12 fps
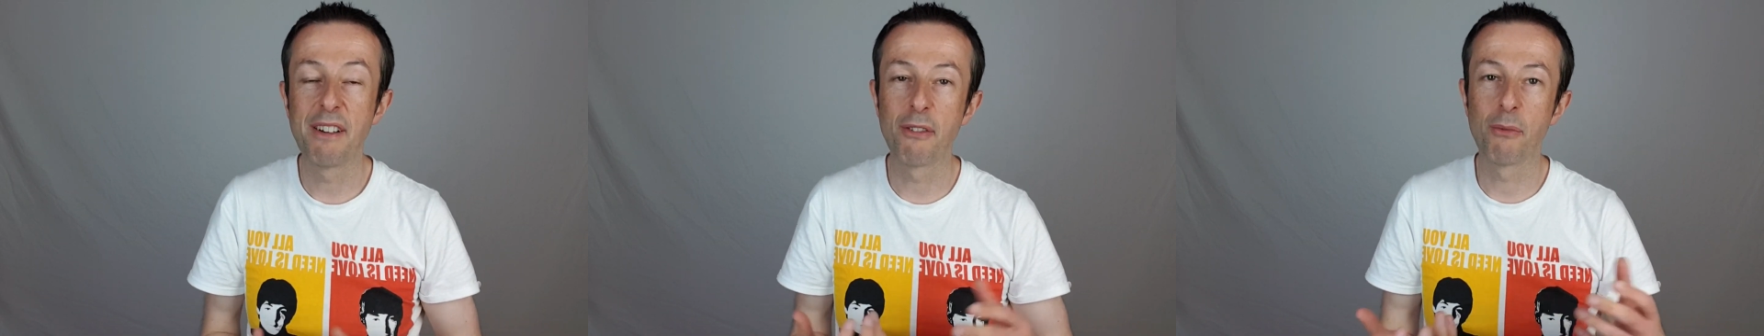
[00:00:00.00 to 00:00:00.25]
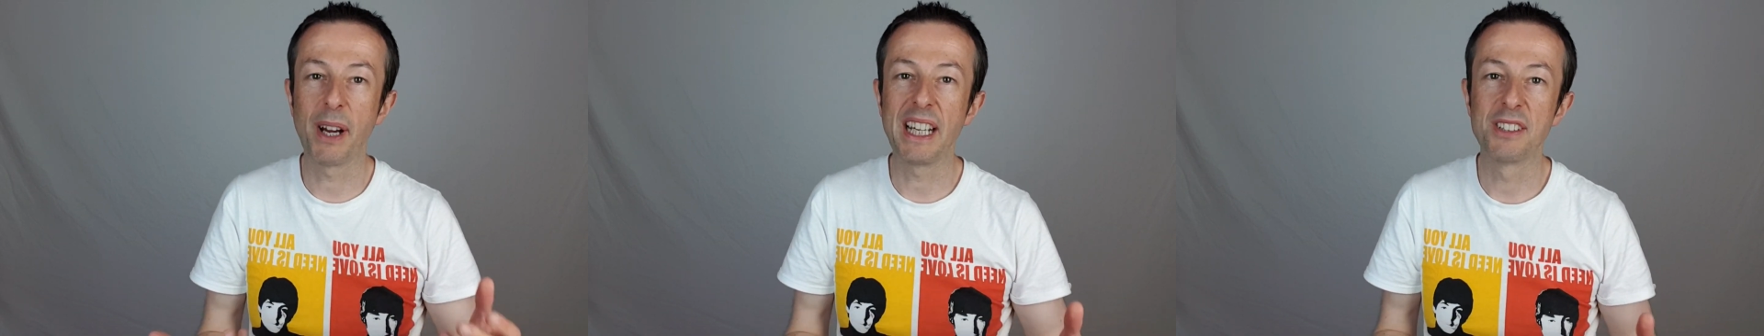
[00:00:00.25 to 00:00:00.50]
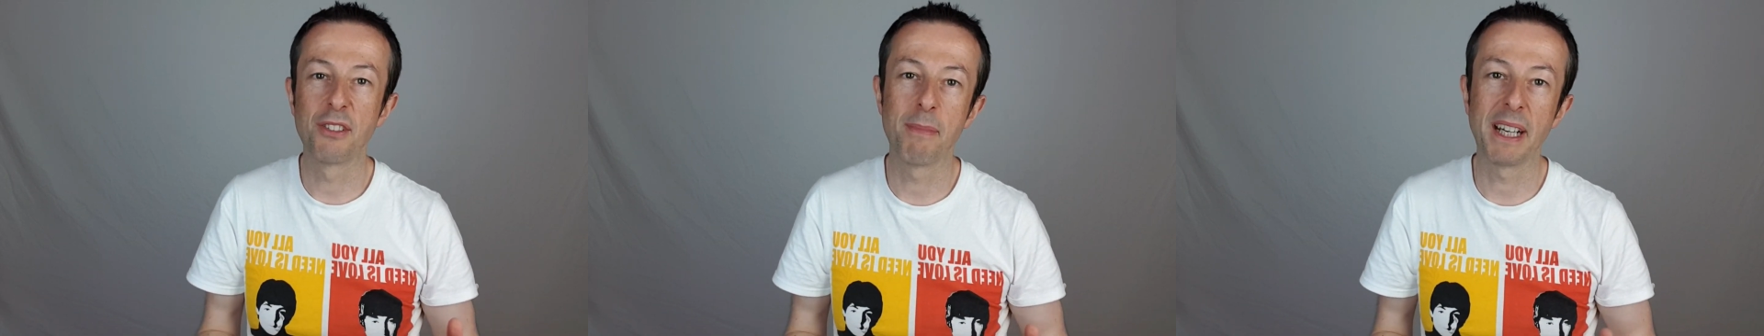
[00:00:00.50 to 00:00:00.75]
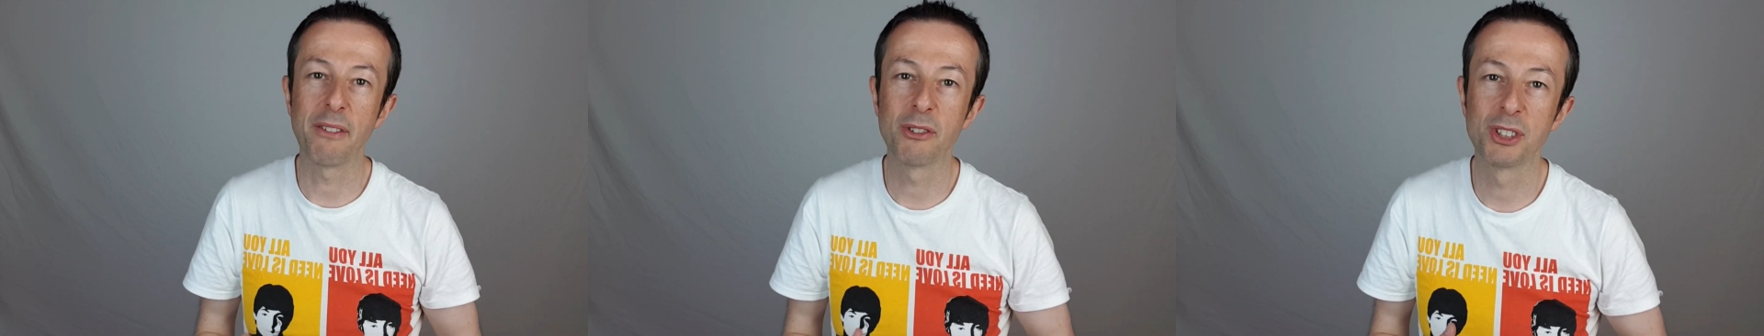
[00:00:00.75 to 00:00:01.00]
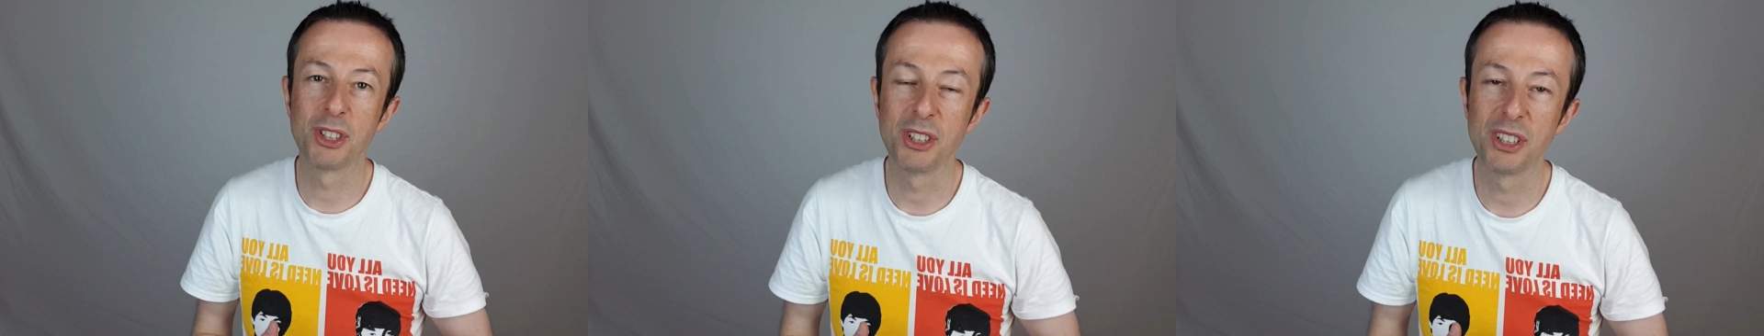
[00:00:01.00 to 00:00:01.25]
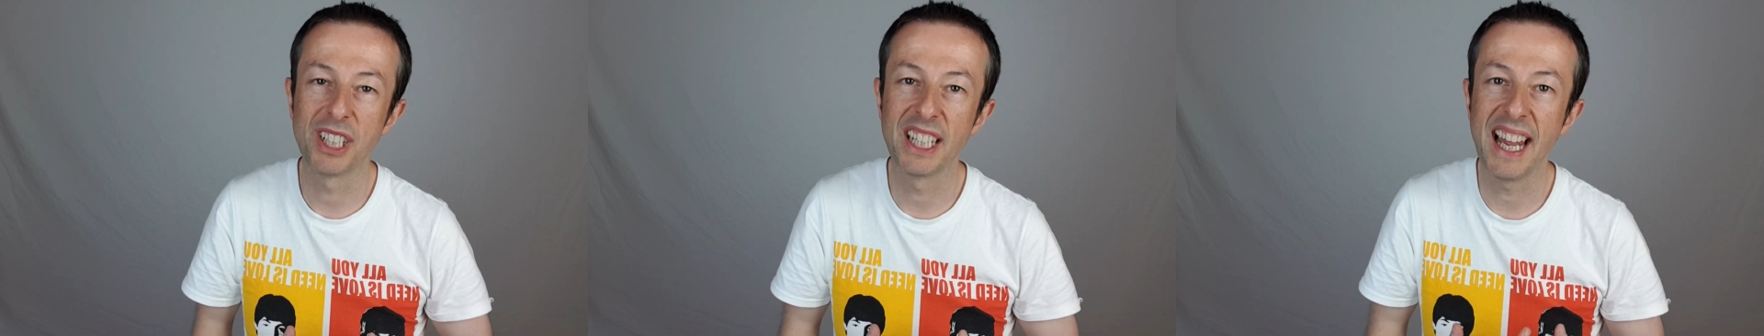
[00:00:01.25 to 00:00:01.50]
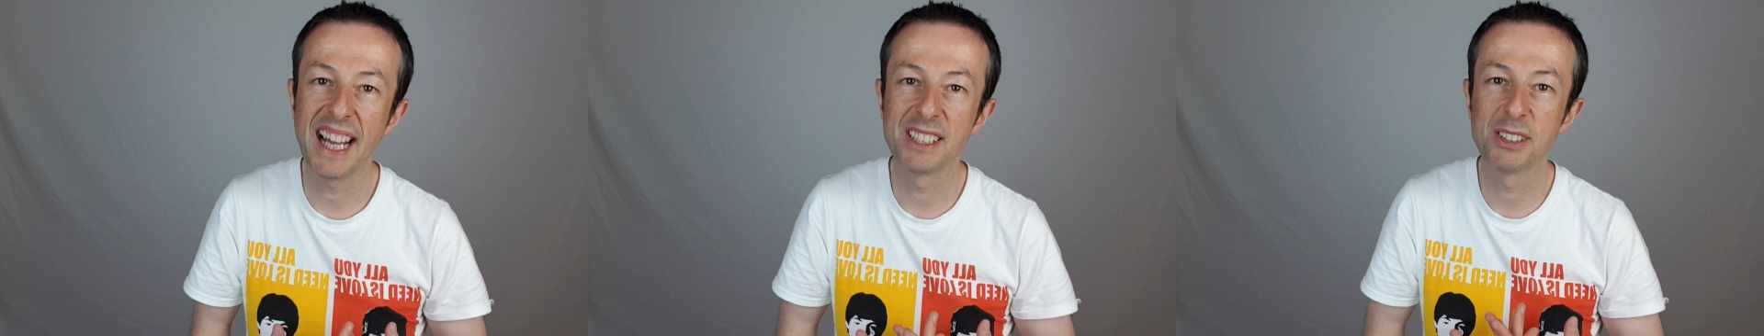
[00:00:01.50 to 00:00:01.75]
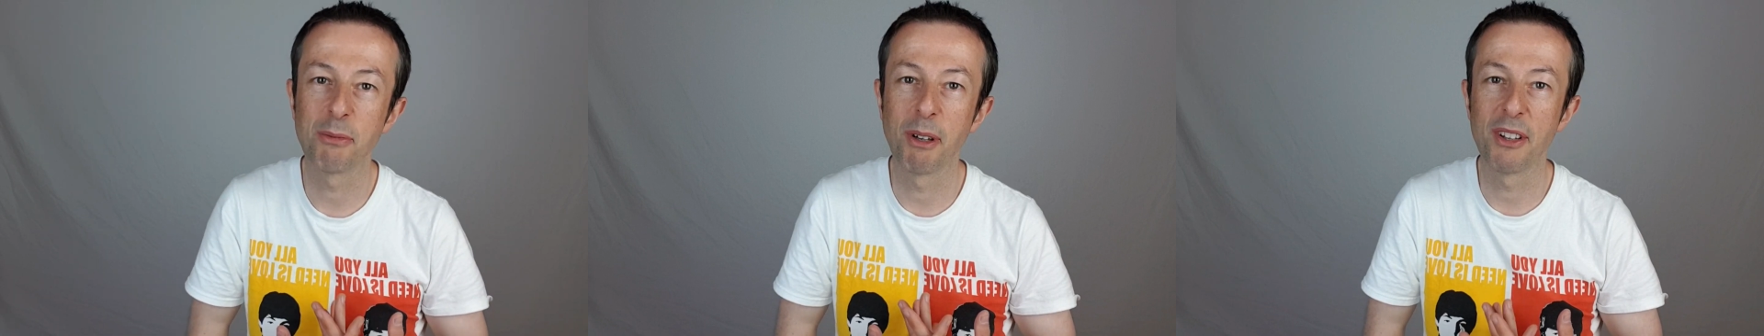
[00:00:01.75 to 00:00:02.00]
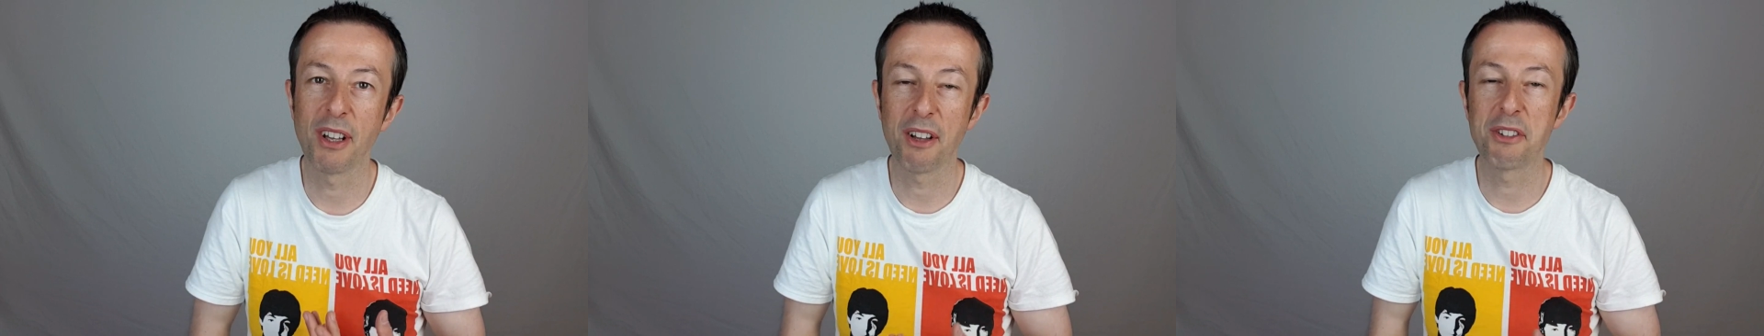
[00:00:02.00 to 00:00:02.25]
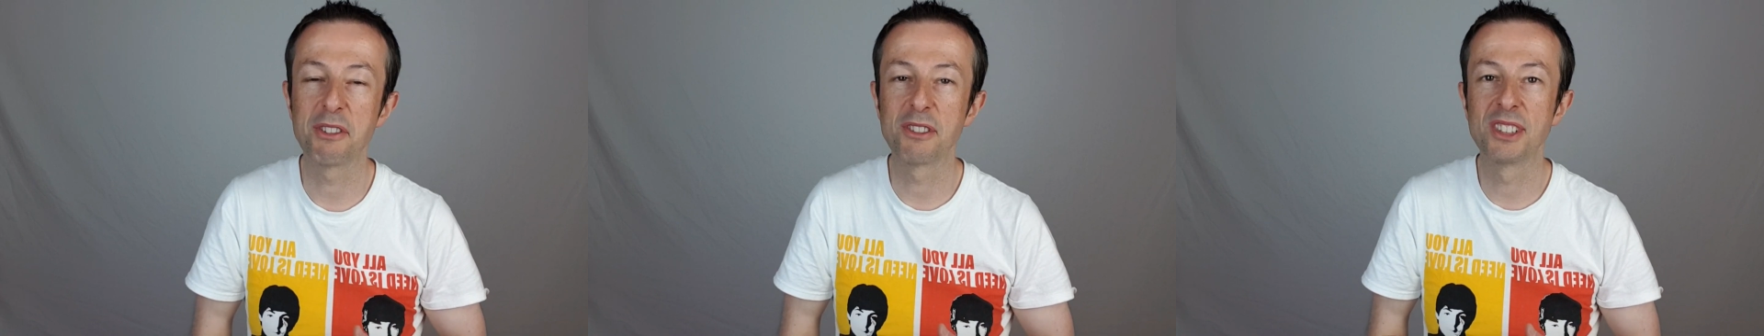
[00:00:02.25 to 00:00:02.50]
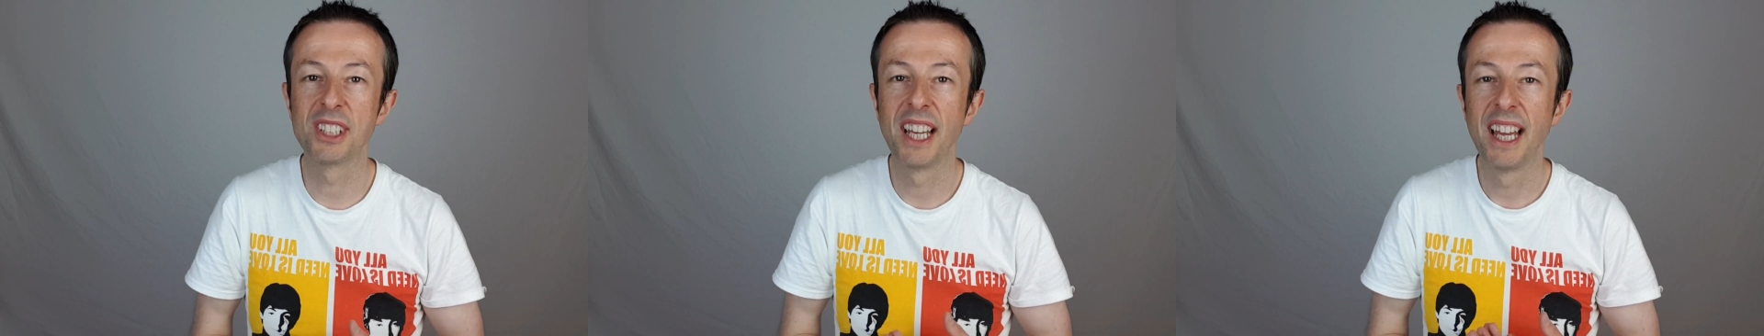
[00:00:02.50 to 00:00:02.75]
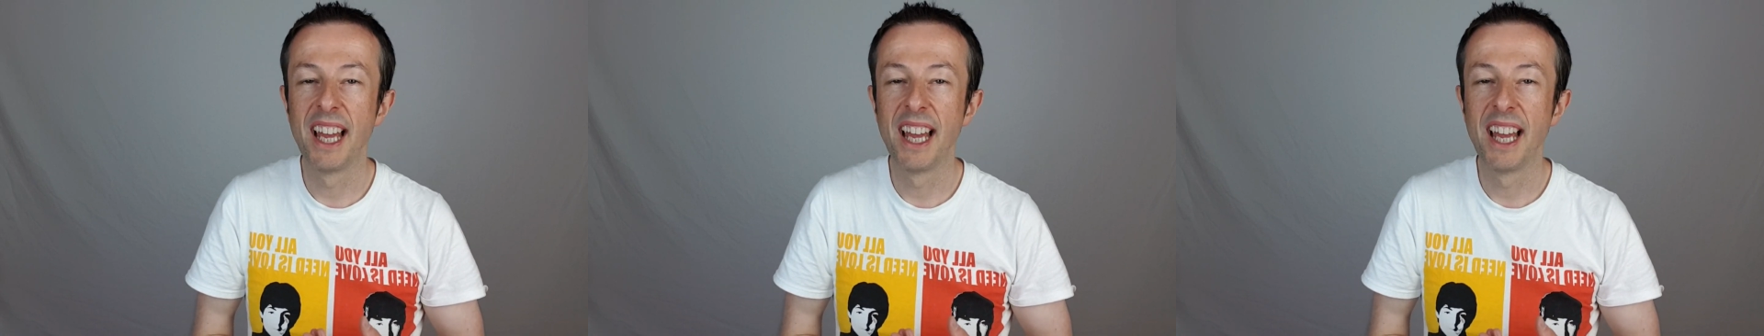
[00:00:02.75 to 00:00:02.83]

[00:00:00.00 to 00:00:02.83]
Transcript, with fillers: different ways of being able to connect with others.